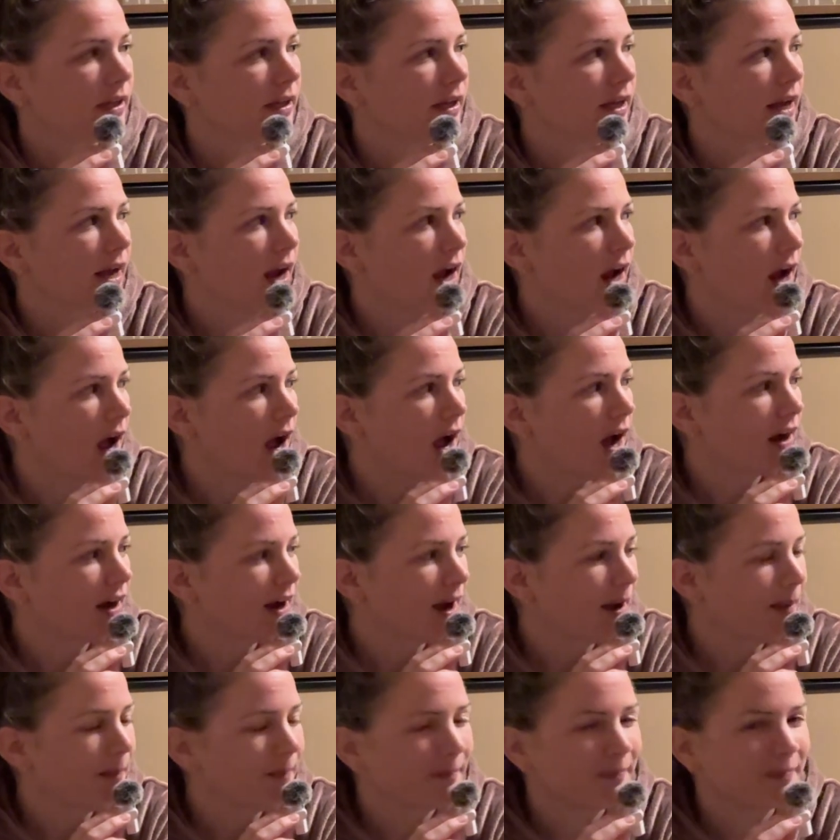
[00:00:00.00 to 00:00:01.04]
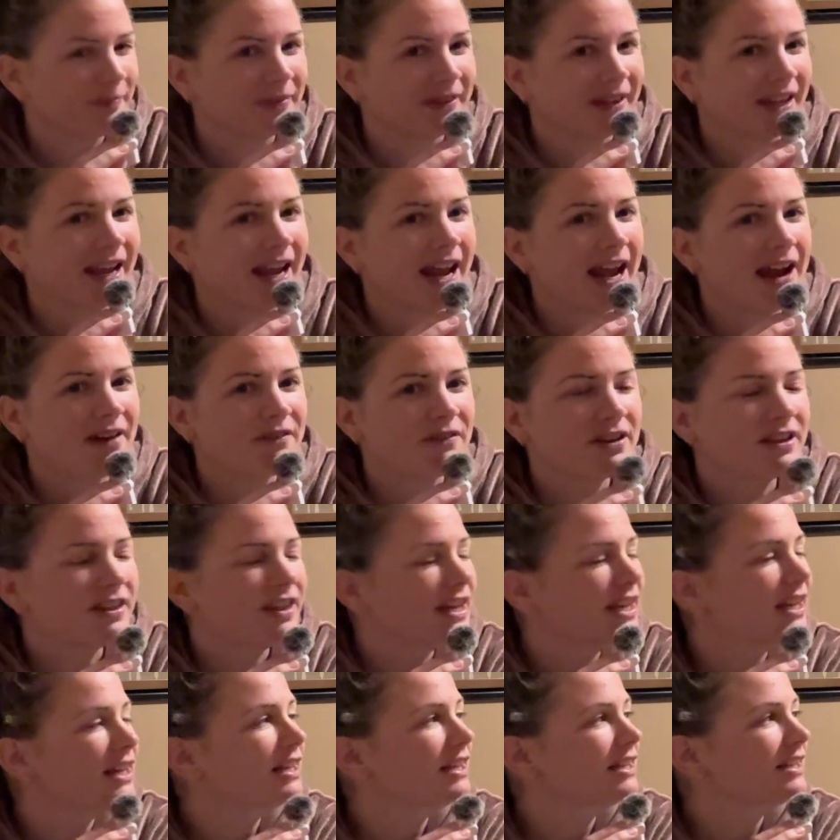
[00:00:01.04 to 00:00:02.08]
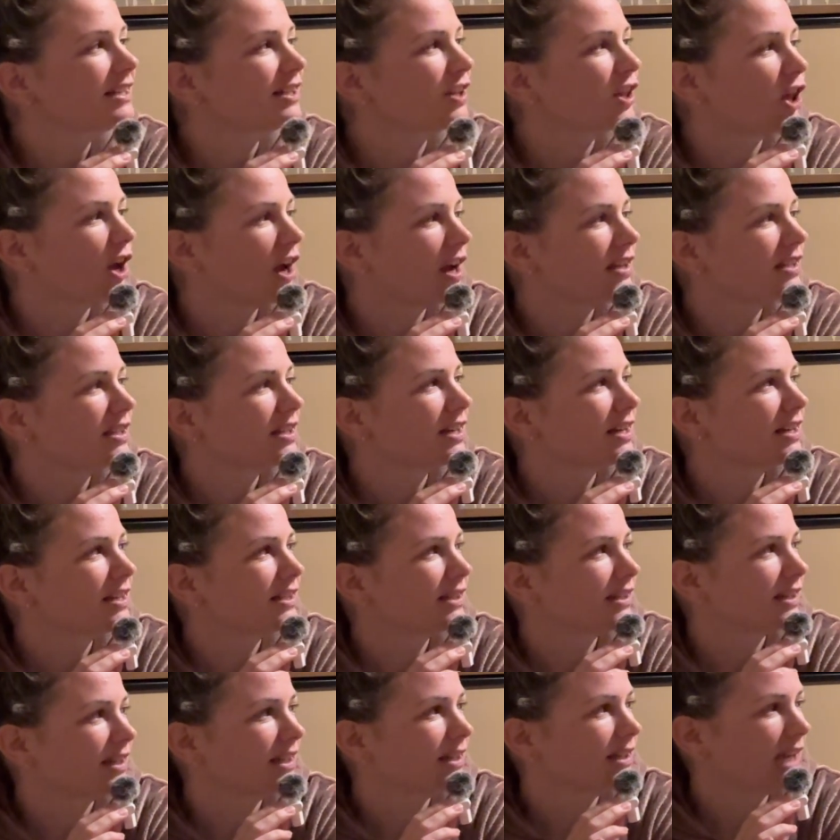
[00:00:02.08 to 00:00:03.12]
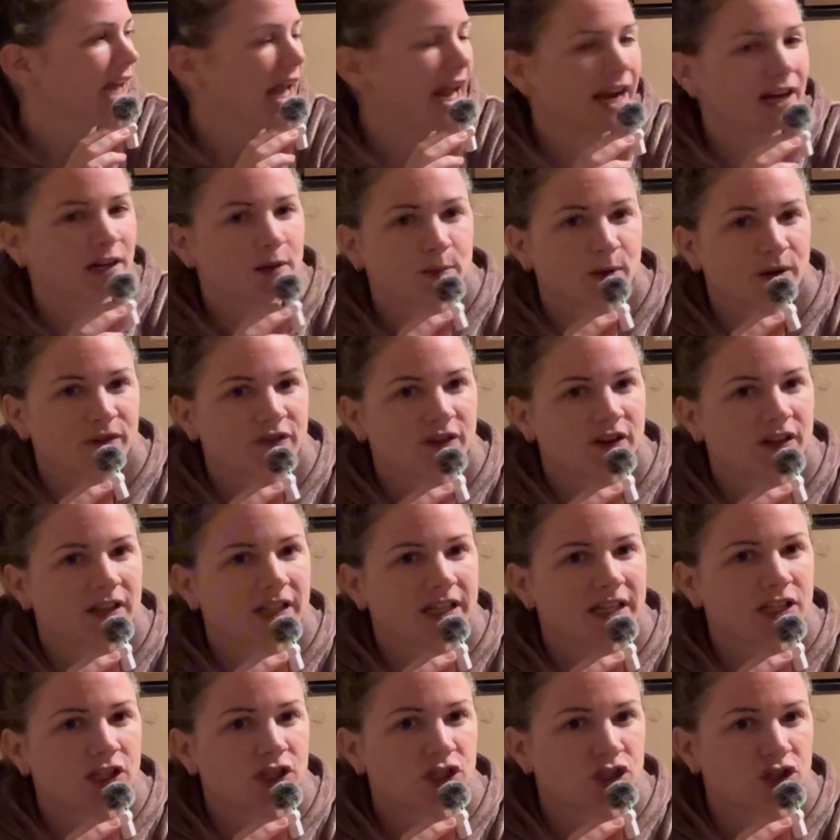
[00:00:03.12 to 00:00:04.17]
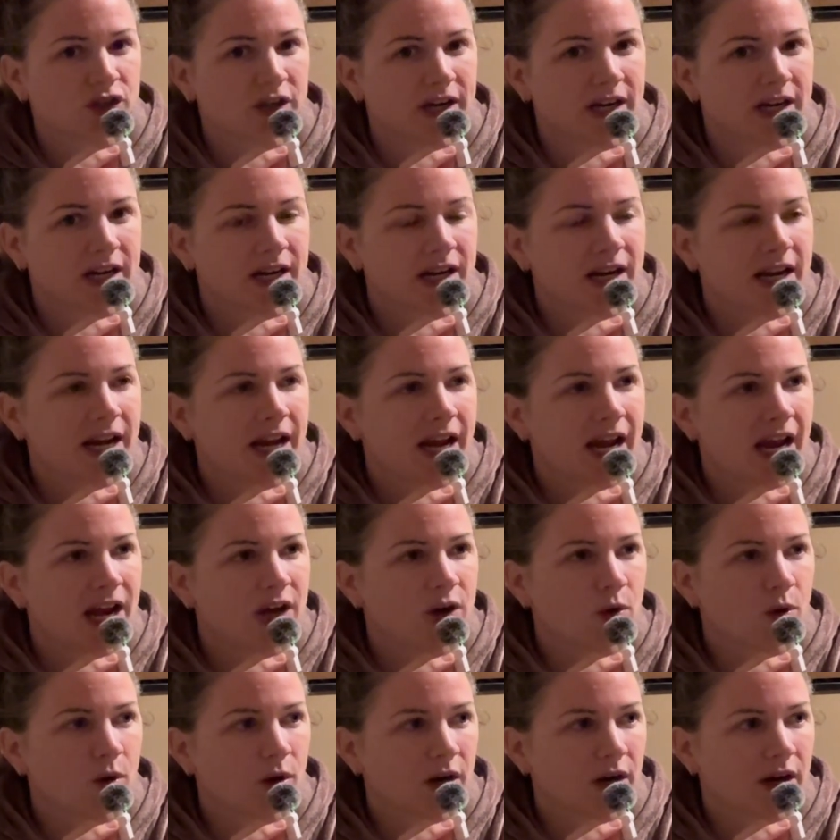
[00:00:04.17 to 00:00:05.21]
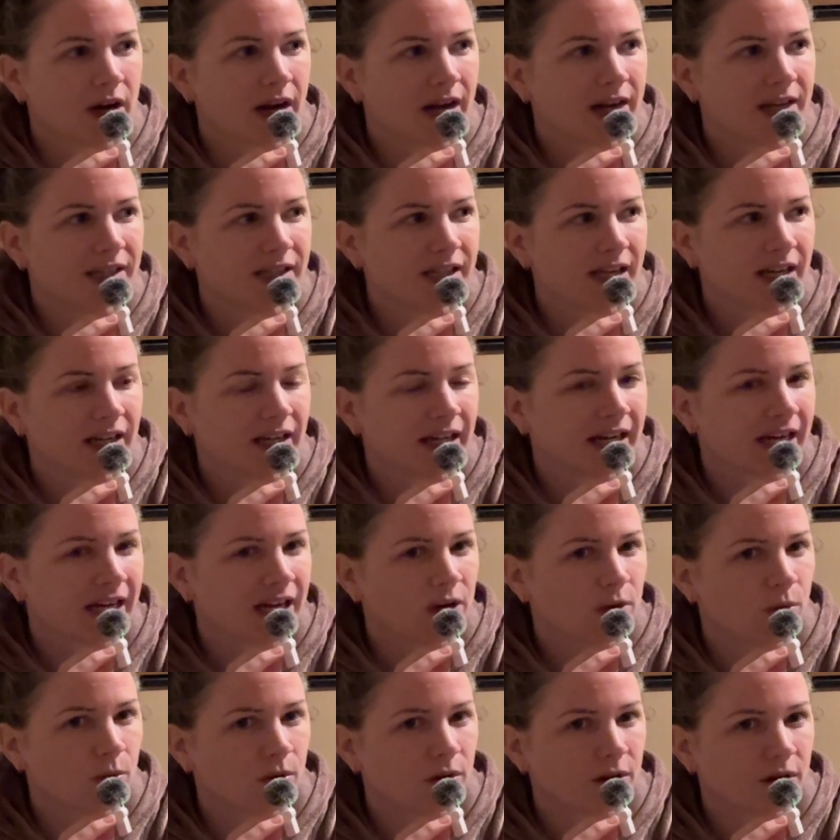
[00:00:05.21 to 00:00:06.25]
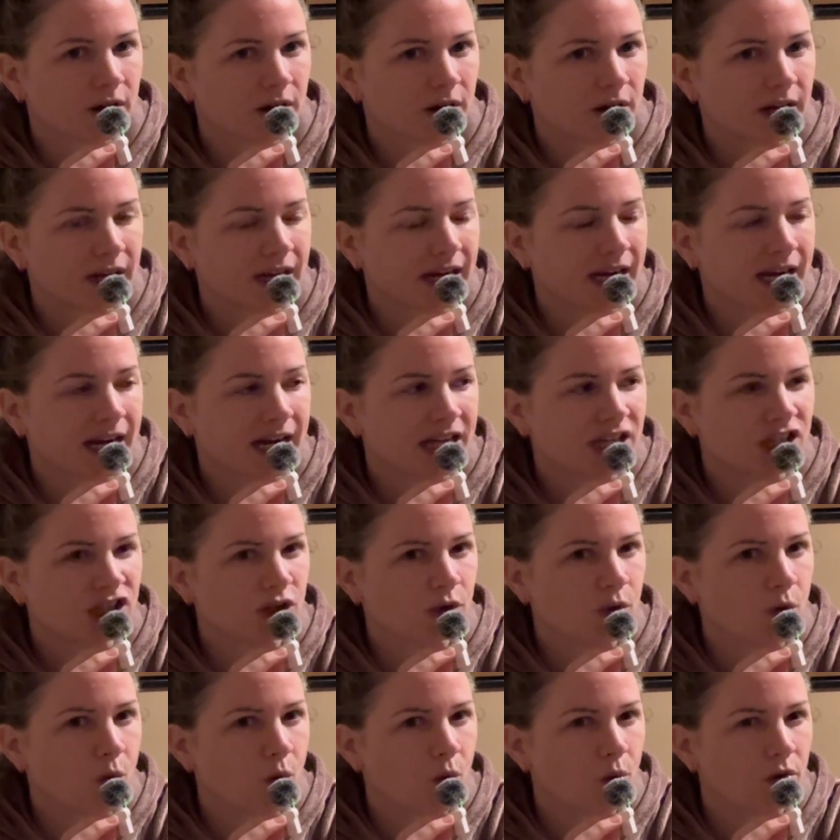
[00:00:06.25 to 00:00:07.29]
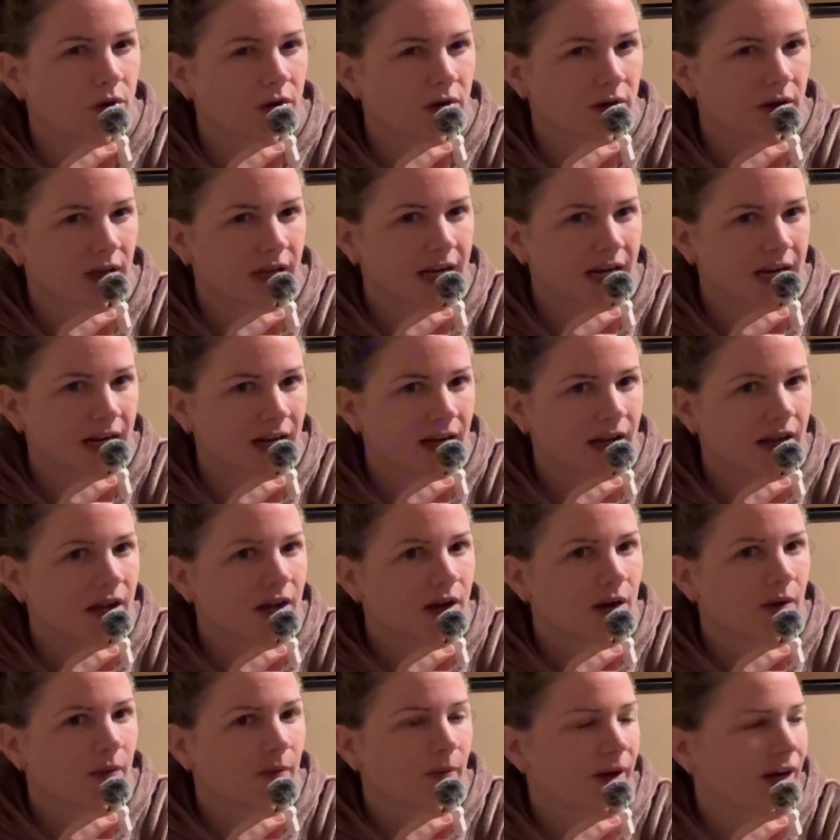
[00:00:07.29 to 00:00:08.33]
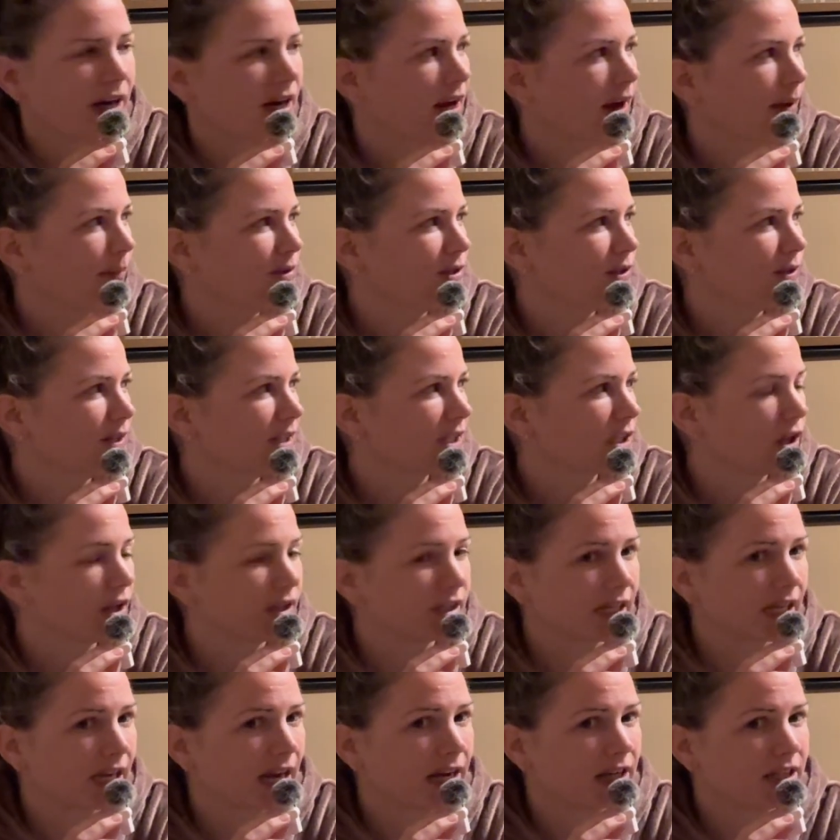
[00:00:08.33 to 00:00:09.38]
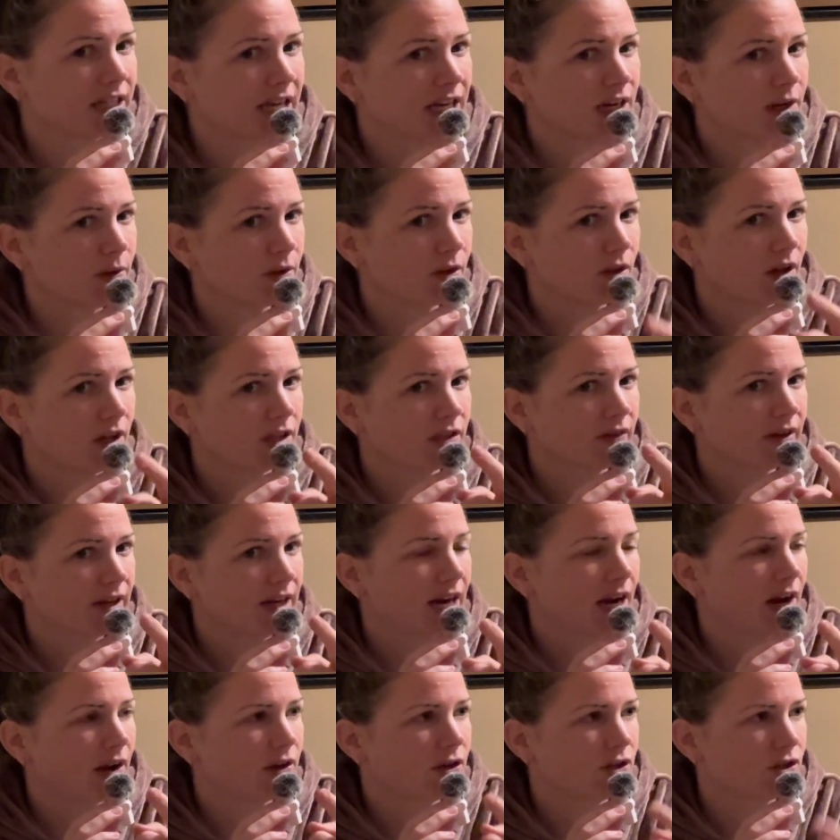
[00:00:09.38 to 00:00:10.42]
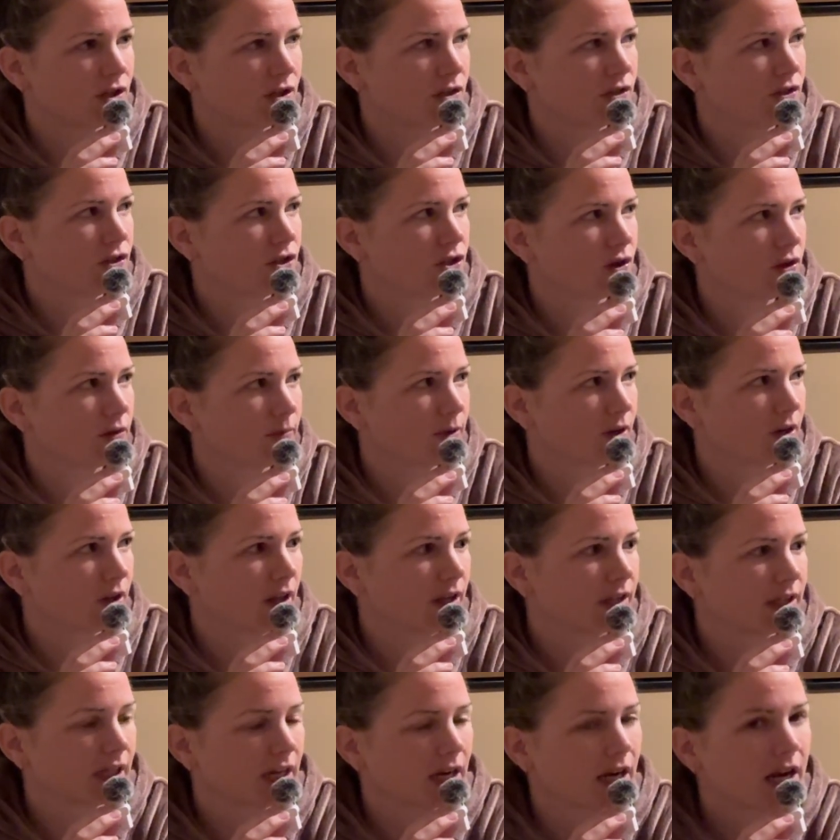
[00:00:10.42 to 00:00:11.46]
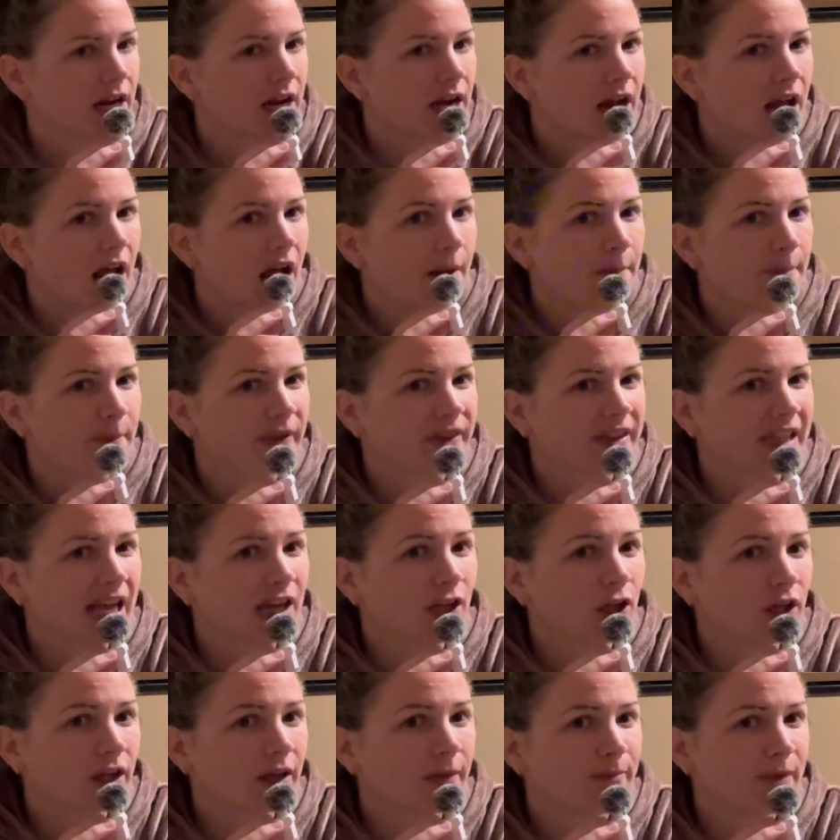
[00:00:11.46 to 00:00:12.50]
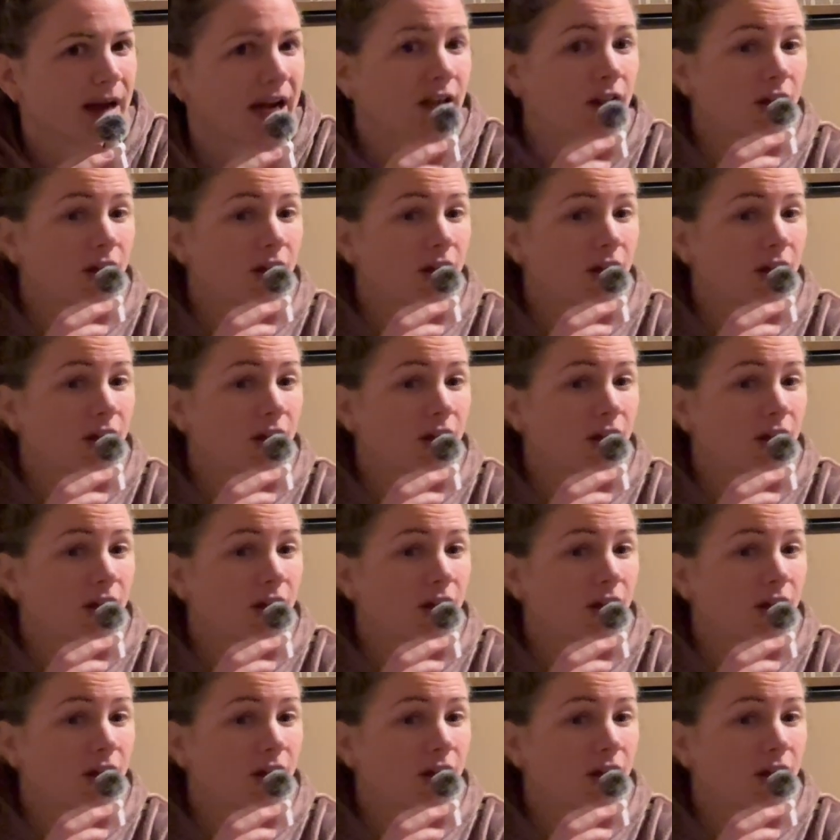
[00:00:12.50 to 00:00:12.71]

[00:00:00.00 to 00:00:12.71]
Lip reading: Everything in his closet is hanged perfectly straight and organized and, like, in order. Like, he's so orderly when it comes to his closet. Like, I could take you in the closet right now. You should show them your closet. But then look at my